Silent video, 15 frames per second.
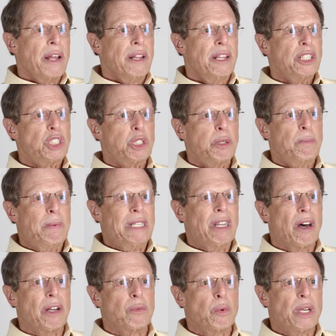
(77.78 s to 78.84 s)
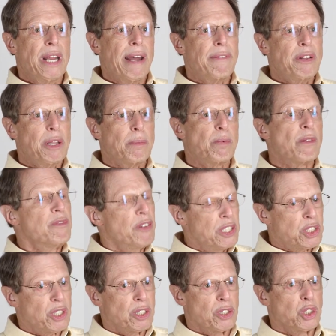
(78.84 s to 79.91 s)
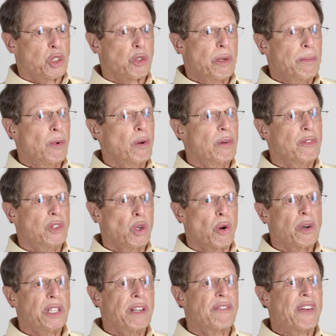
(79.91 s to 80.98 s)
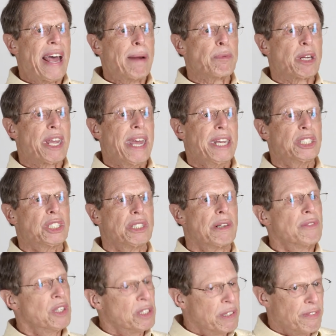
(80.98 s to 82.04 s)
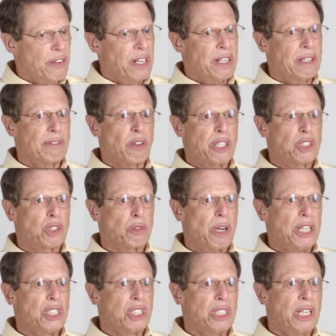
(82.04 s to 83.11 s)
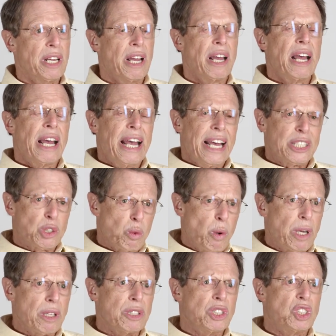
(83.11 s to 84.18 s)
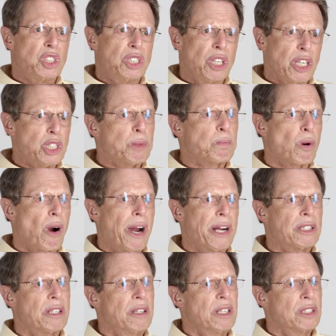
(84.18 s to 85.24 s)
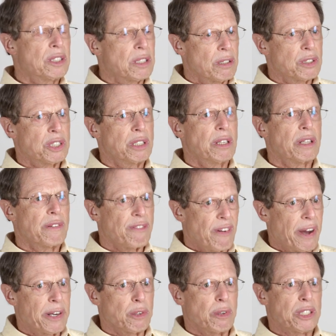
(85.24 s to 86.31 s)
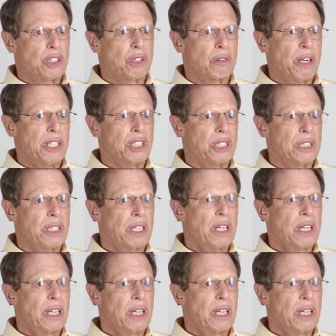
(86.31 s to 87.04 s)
This should be done whenever the provisional is removed during the fabrication of the definitive restoration, as well as just prior to the insertion of the final restoration.